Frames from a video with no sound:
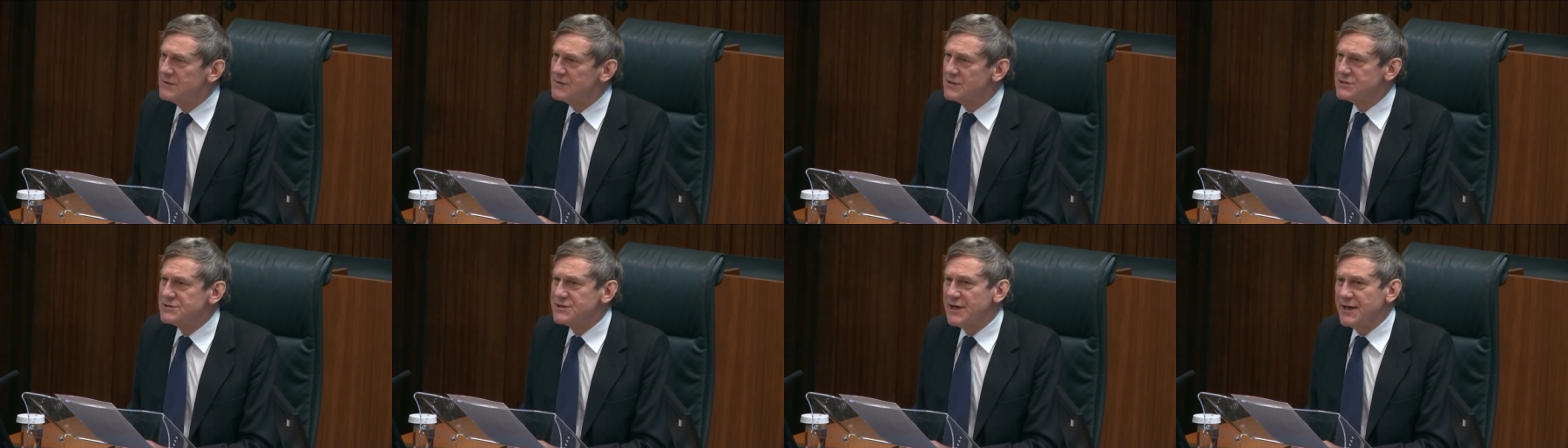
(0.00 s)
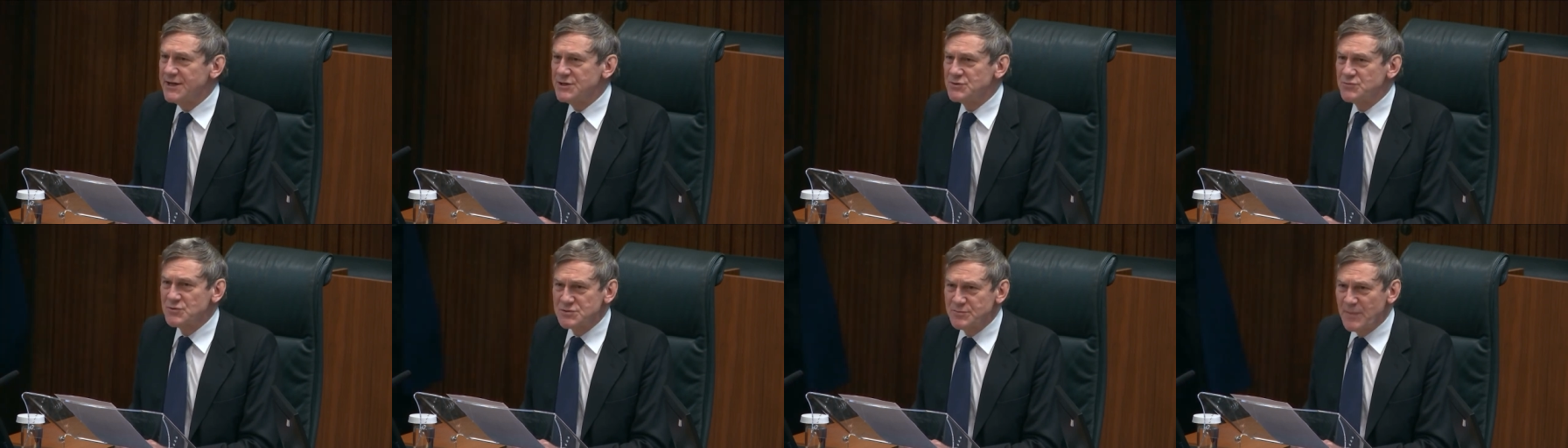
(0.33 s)
the
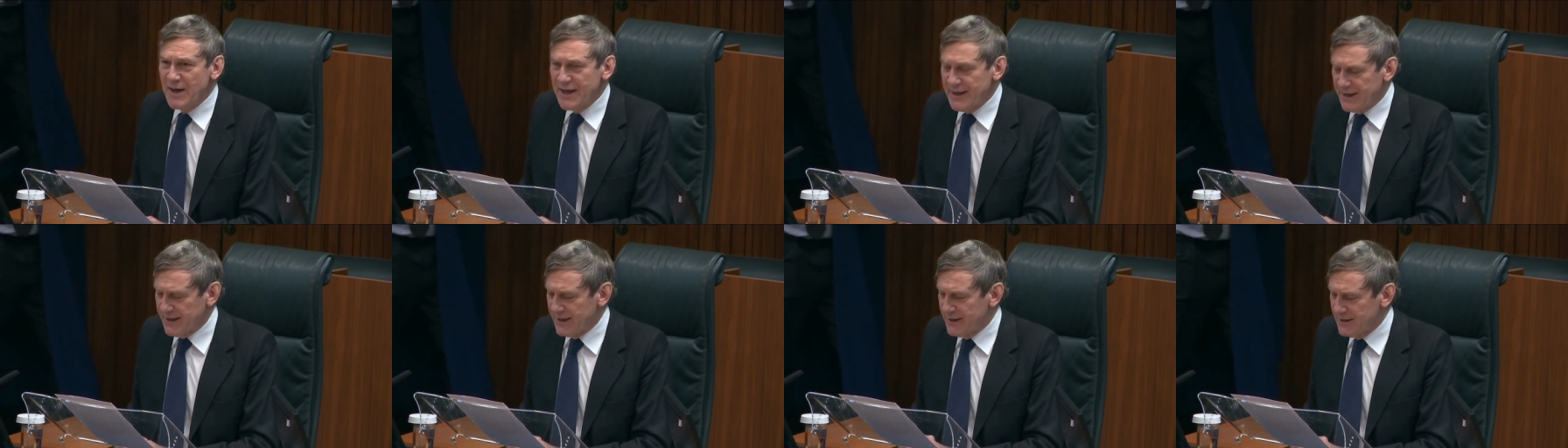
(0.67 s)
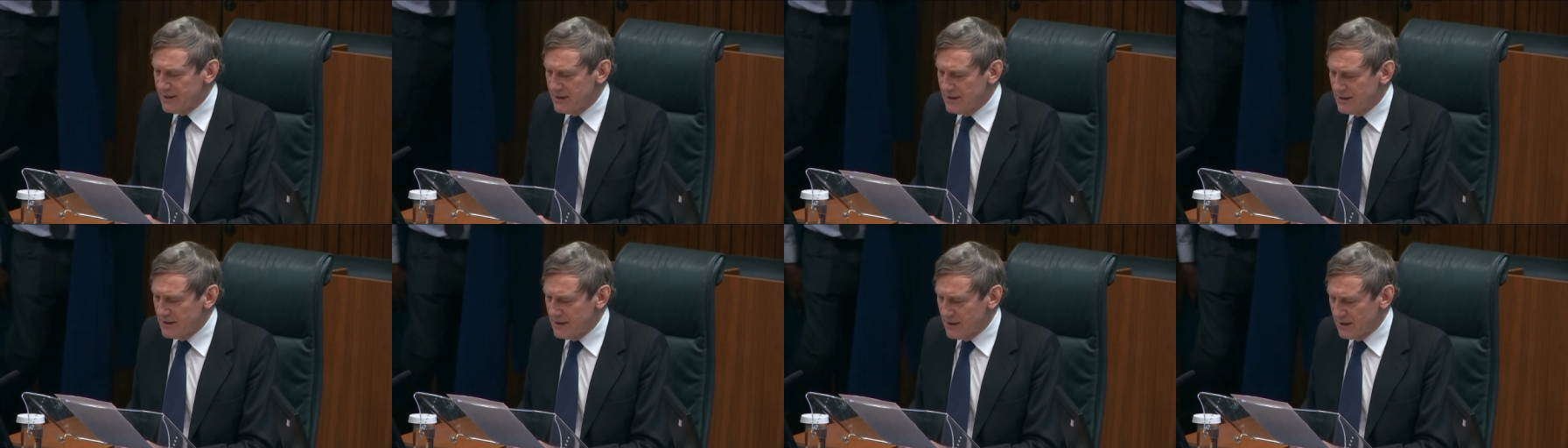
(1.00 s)
Tate was
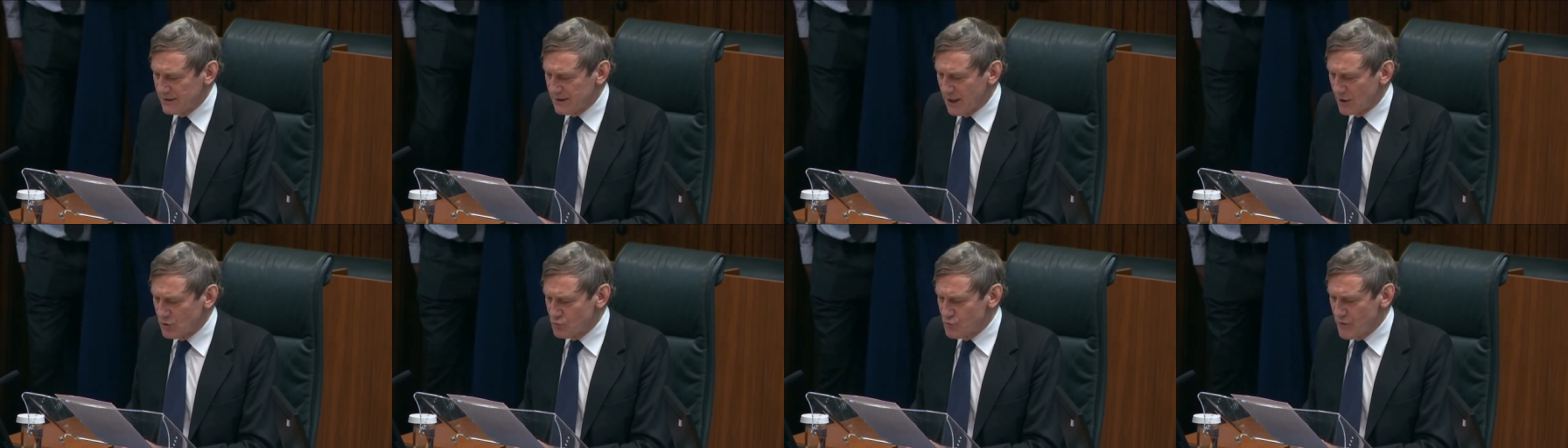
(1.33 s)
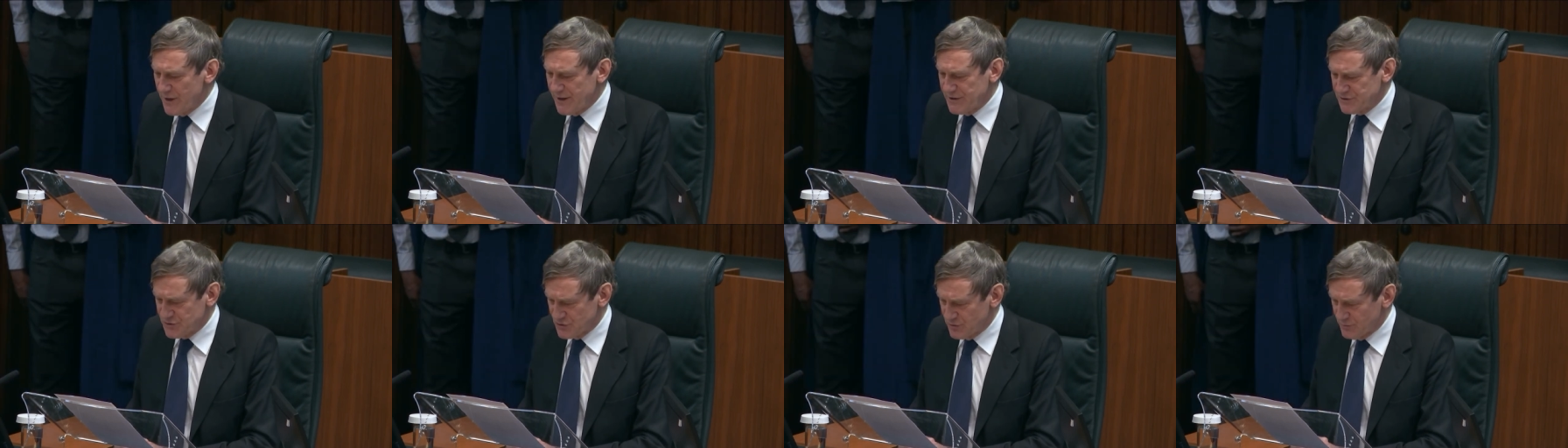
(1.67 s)
making an
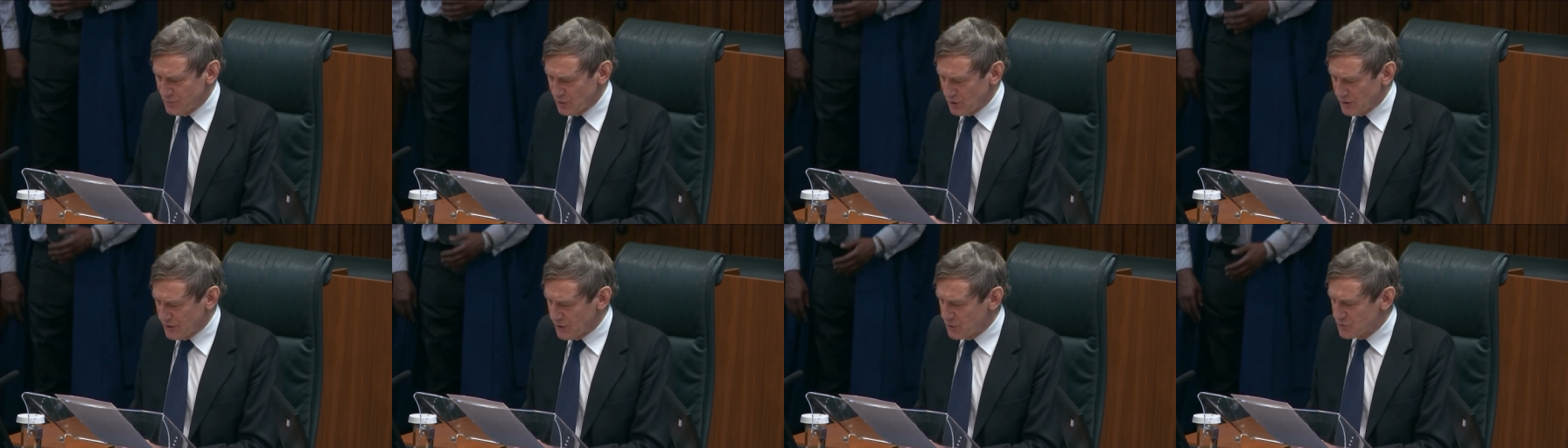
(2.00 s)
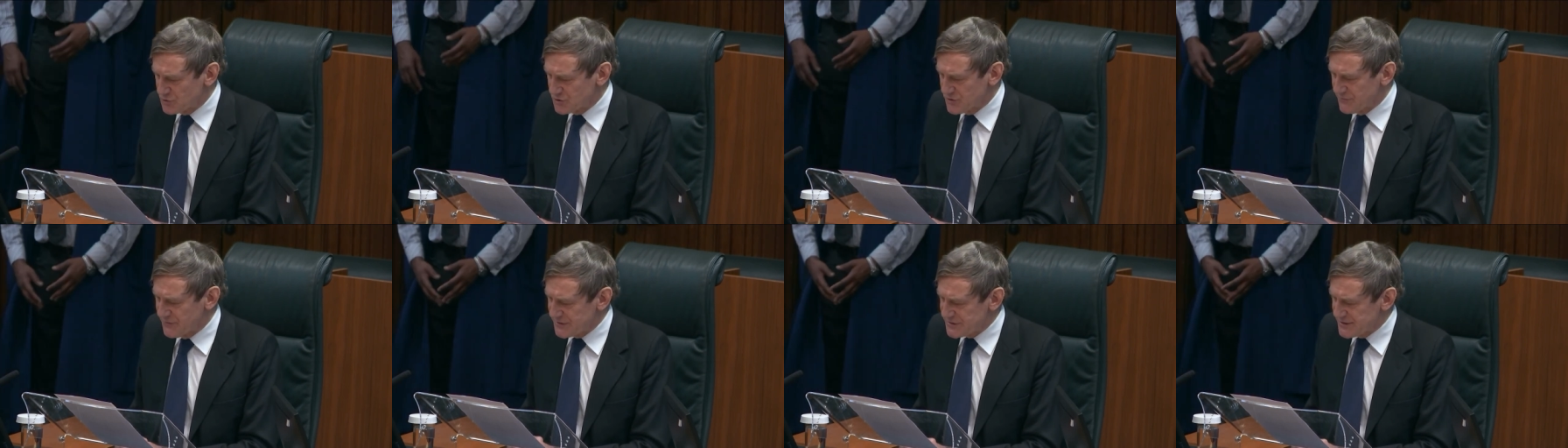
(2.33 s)
unreasonable
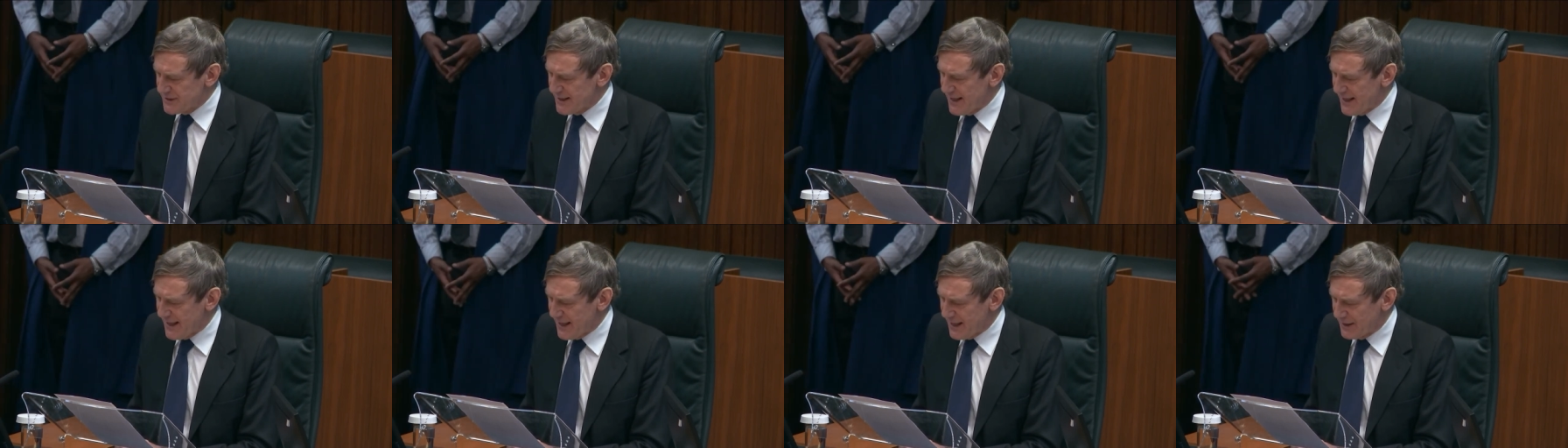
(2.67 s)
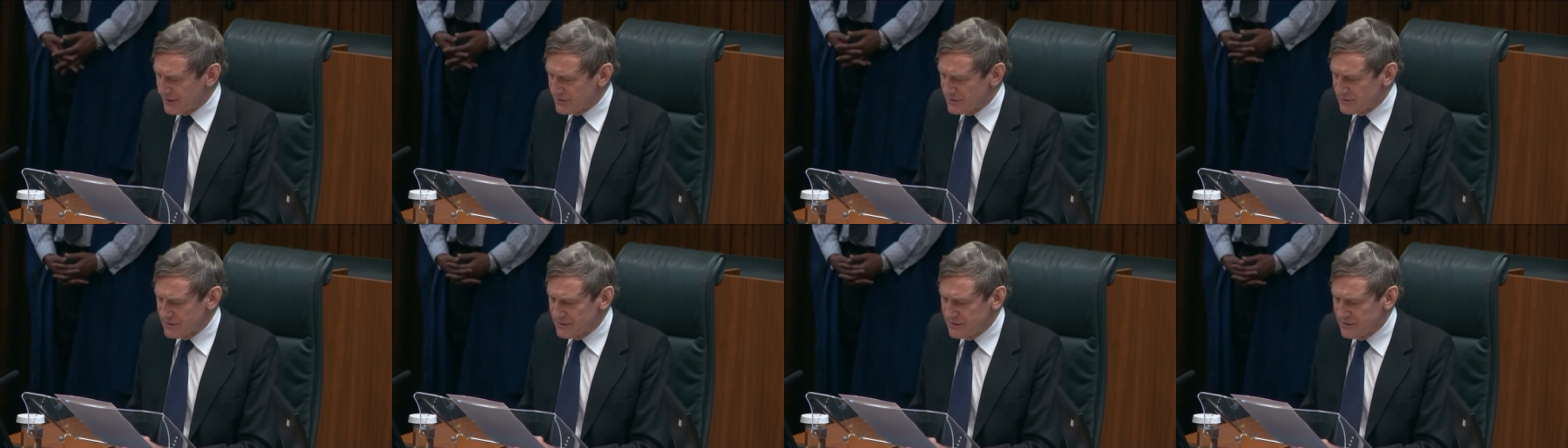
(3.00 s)
use of its
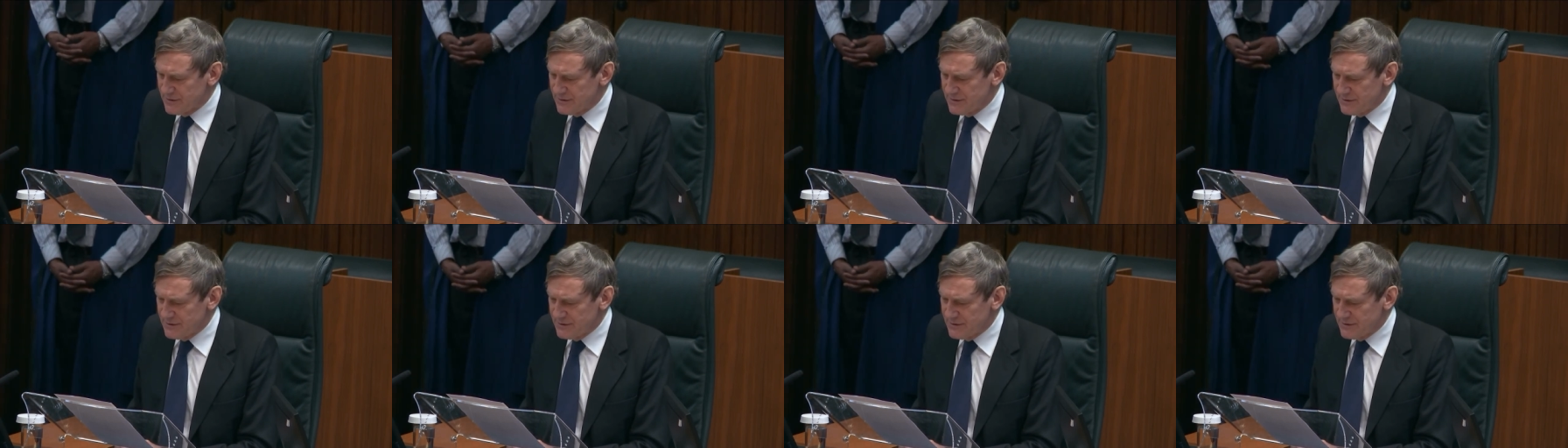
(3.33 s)
land